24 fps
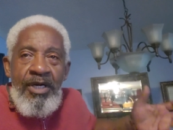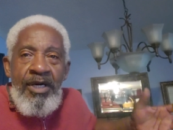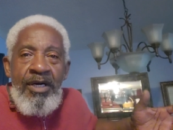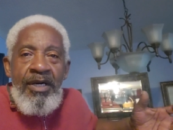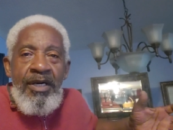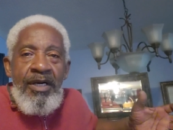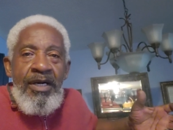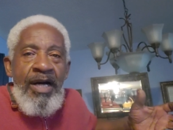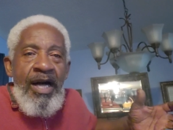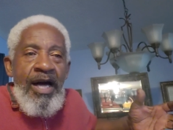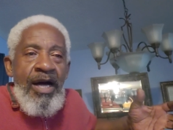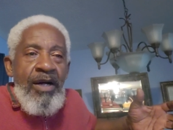
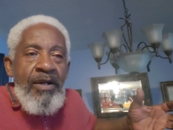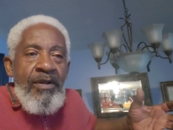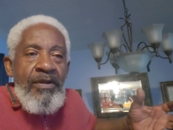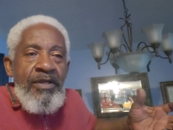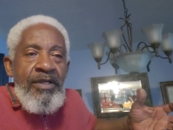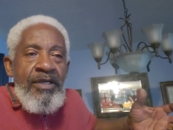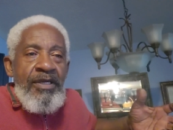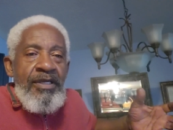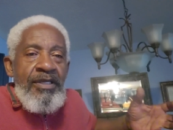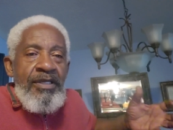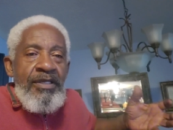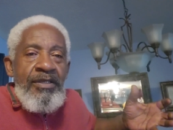uh, how
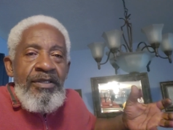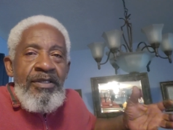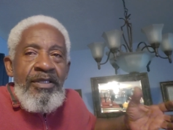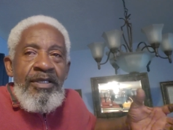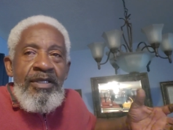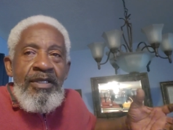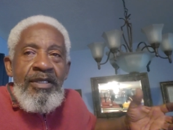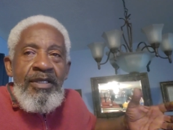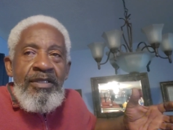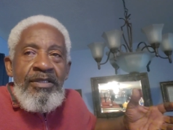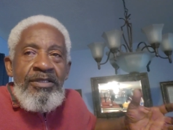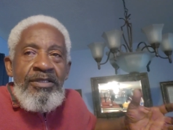the
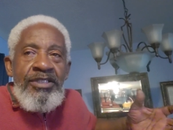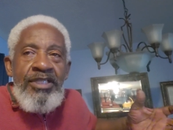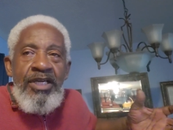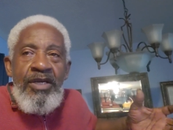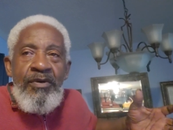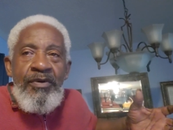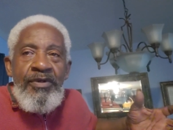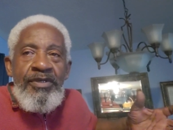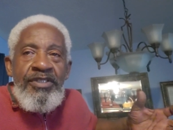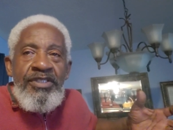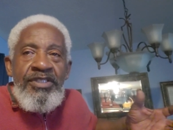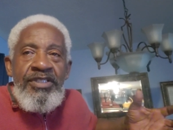
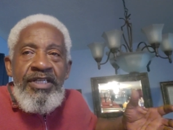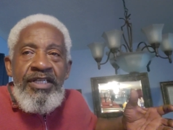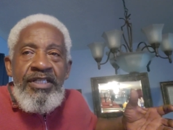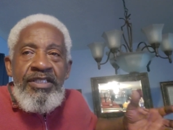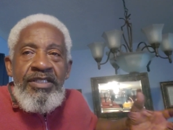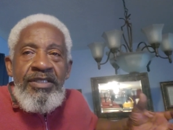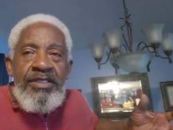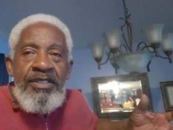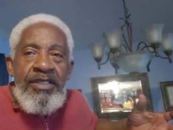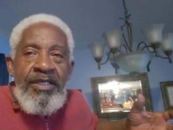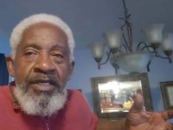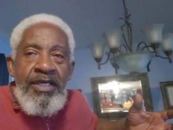January
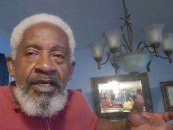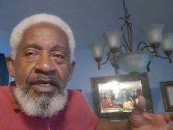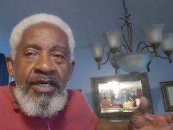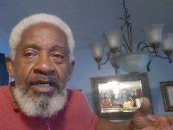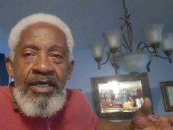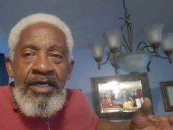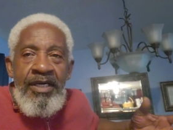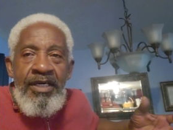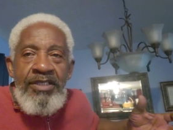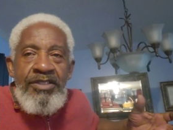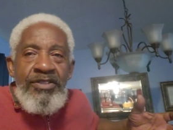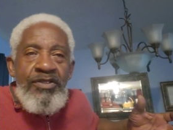6th
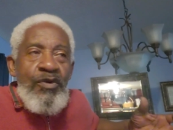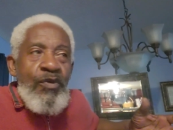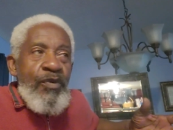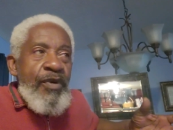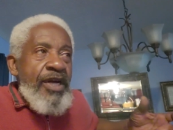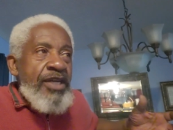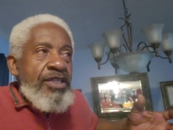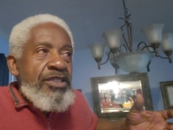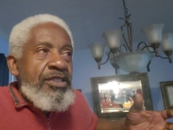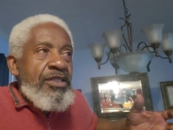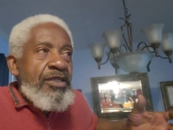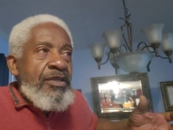
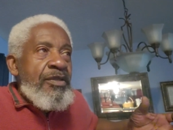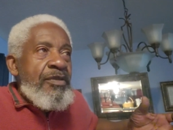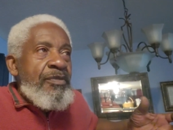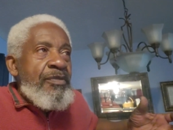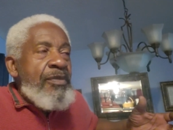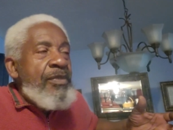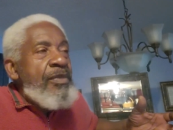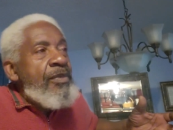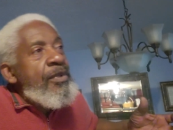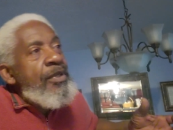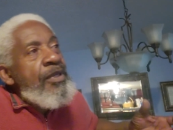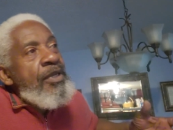insurrection,
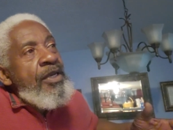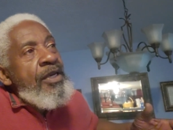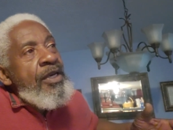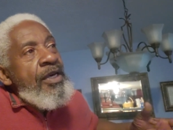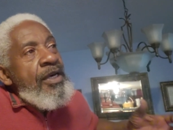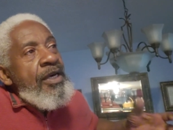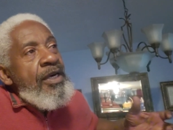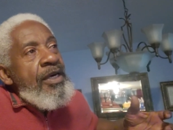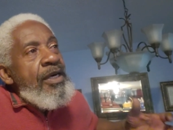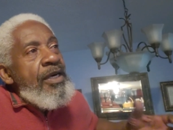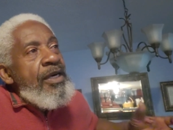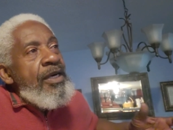
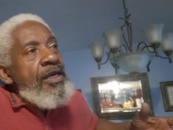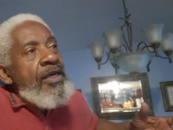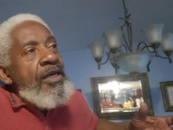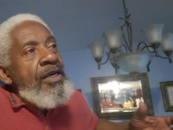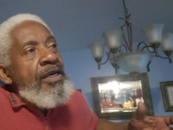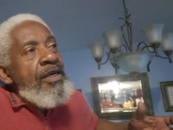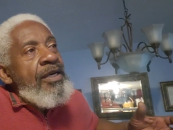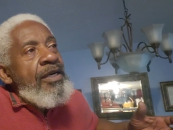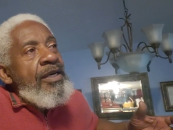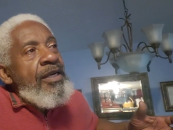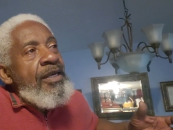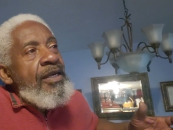
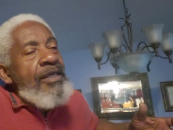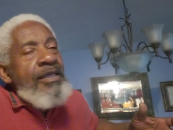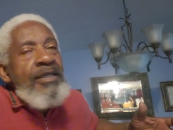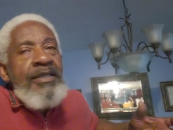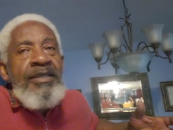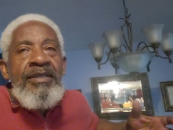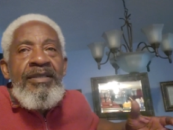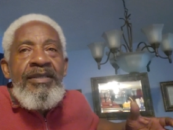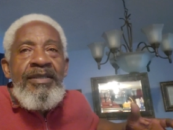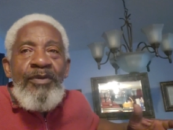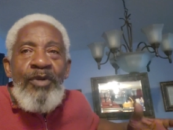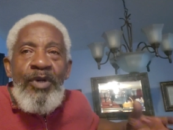uh,
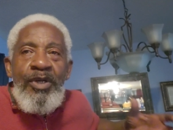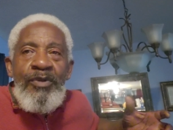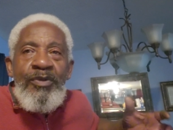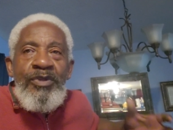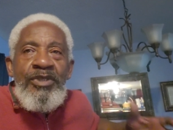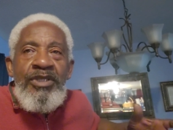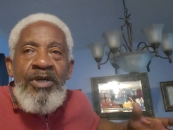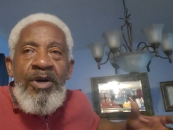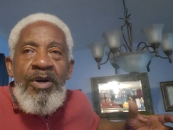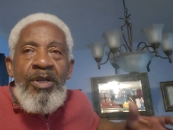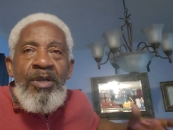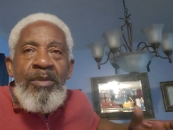what it
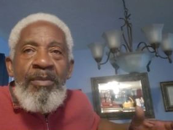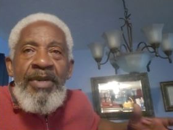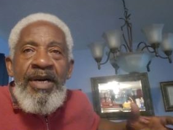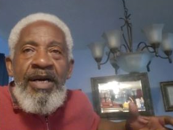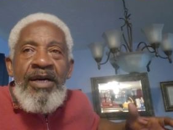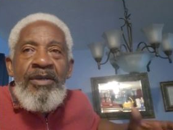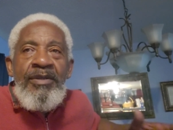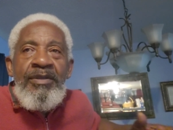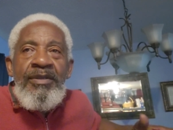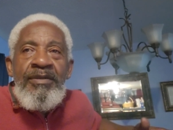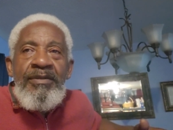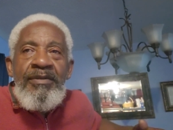was all
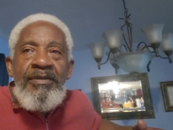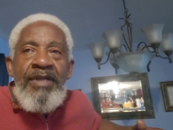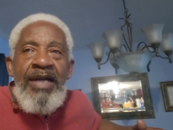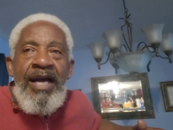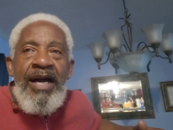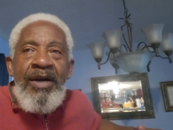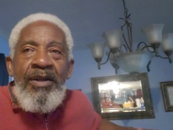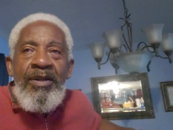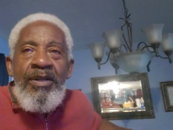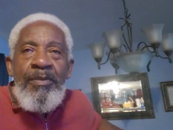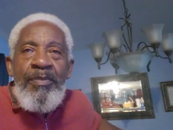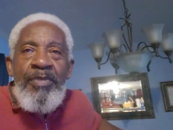about,
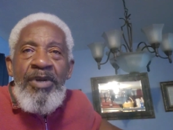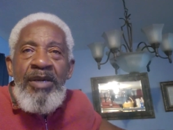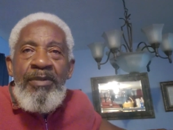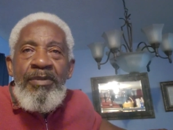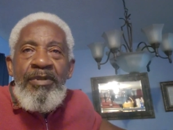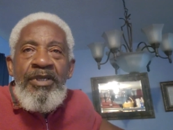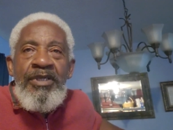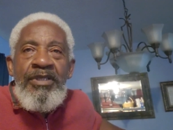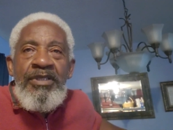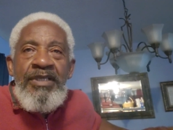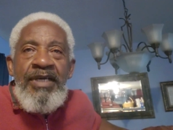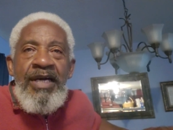how the
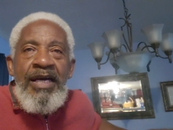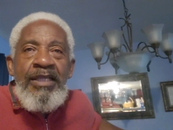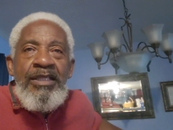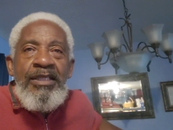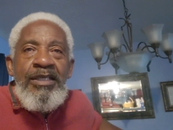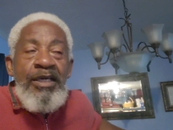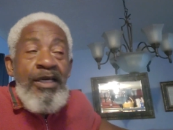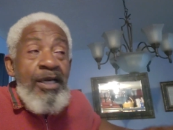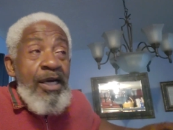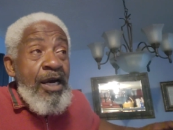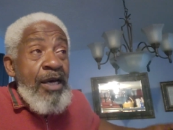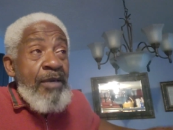people attacked
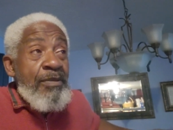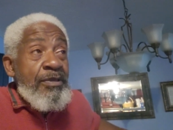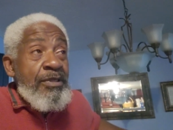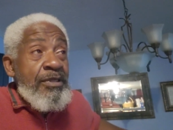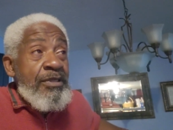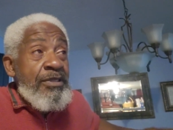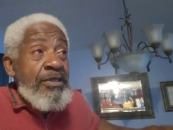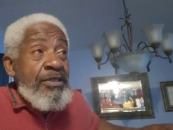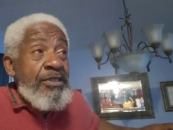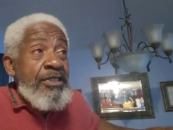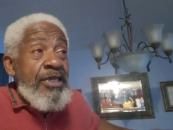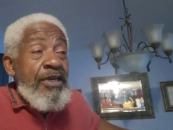the cops,
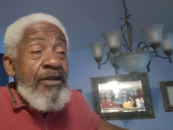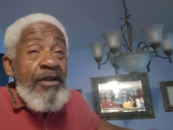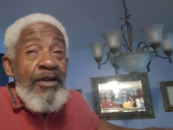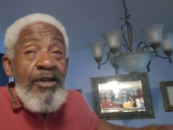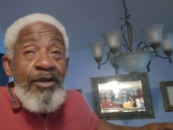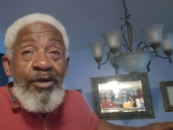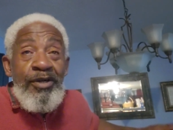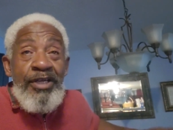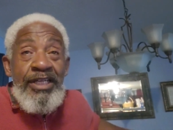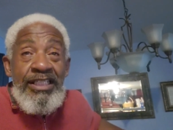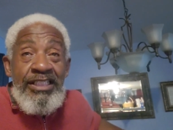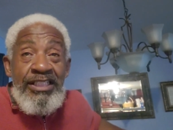et
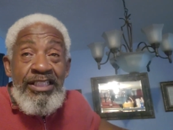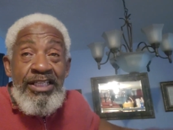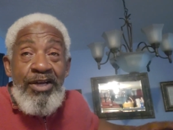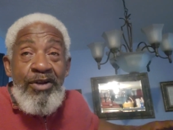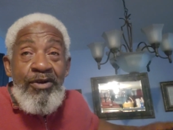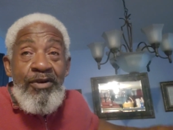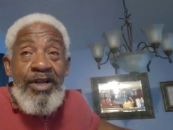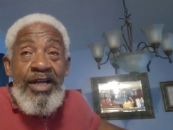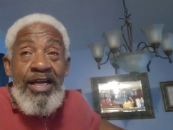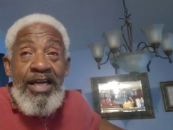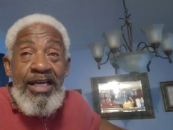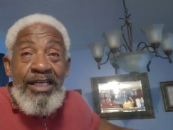cetera, et
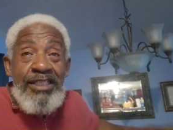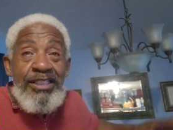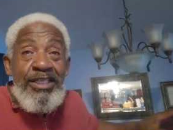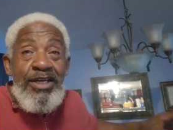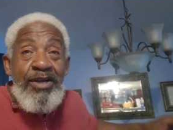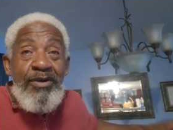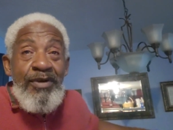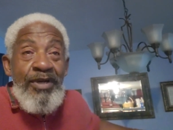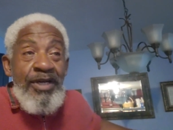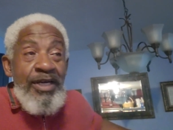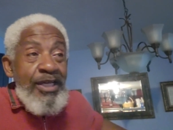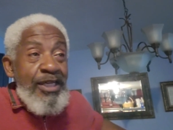cetera, et
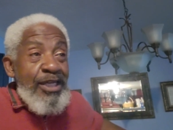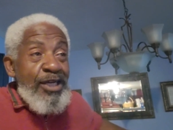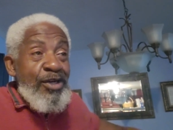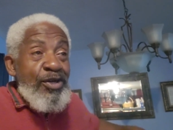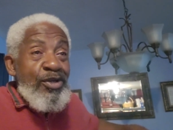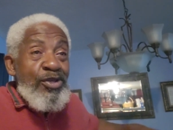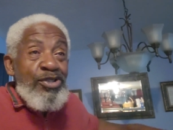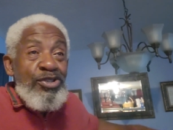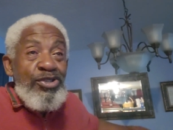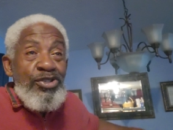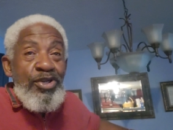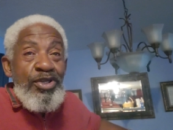cetera. They're
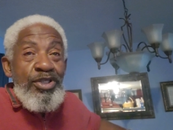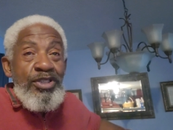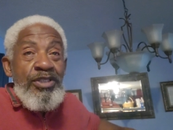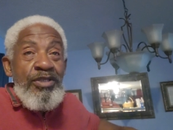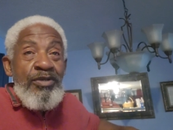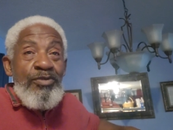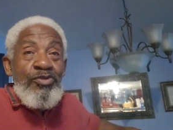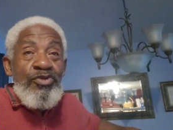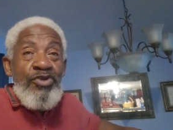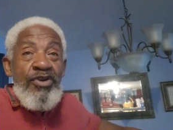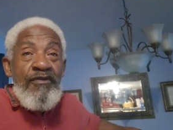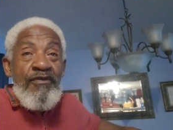going to show you some
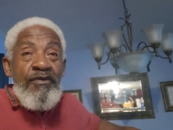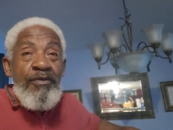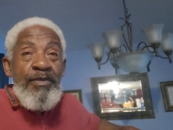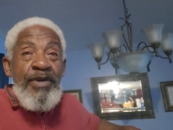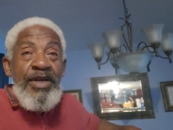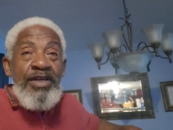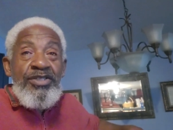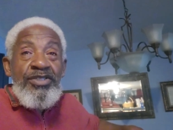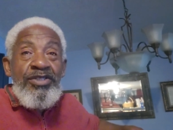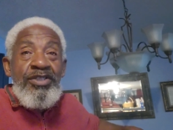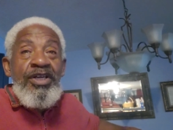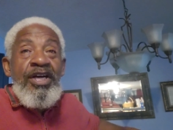new
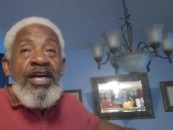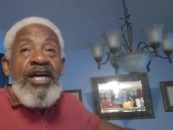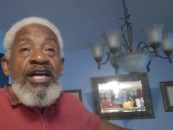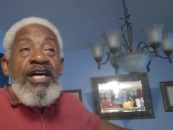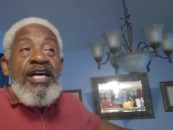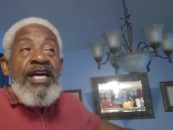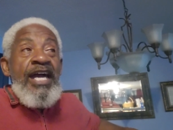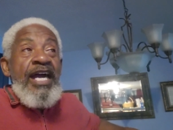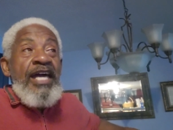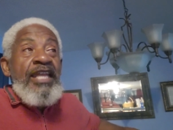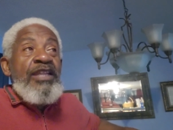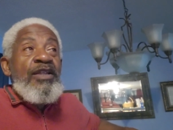information.
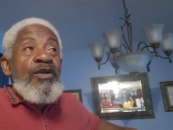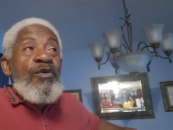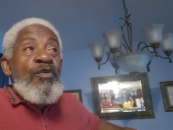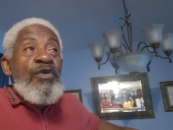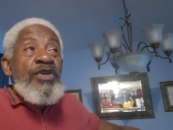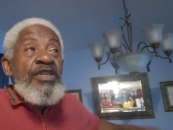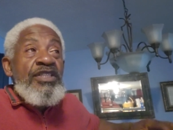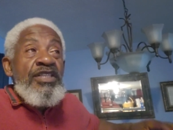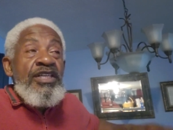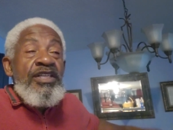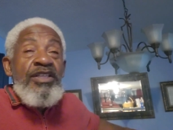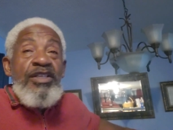And the
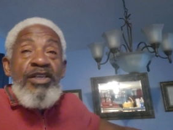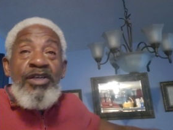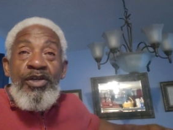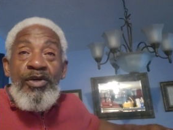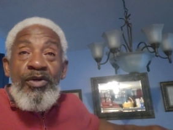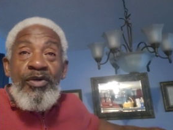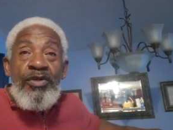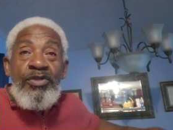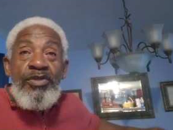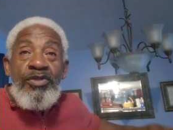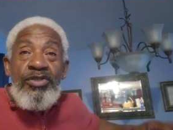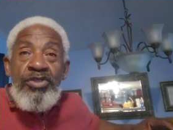reason that they're
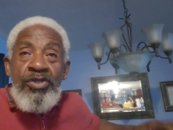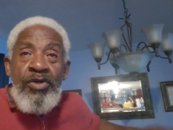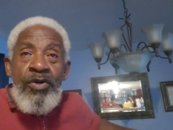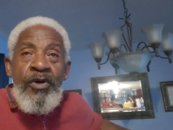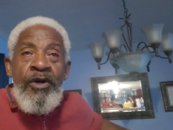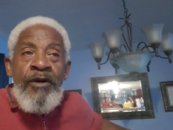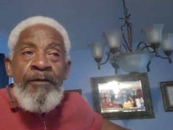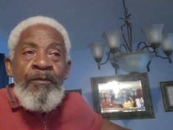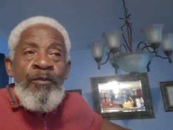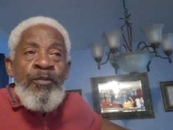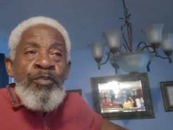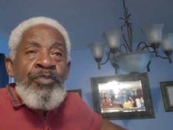going to show
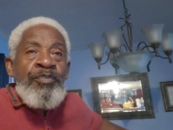it